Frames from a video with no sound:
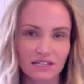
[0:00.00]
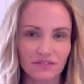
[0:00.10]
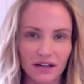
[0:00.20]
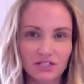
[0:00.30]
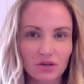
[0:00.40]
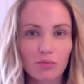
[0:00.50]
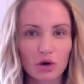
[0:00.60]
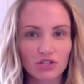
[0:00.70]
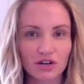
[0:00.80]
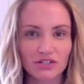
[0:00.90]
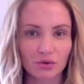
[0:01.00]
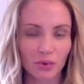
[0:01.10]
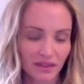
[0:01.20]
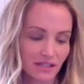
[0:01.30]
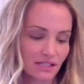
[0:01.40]
And if I do a moisturizer
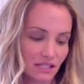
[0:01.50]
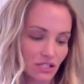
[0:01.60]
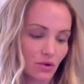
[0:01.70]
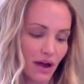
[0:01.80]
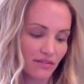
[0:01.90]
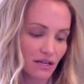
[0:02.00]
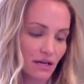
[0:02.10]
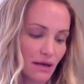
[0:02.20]
with this, it's too heavy.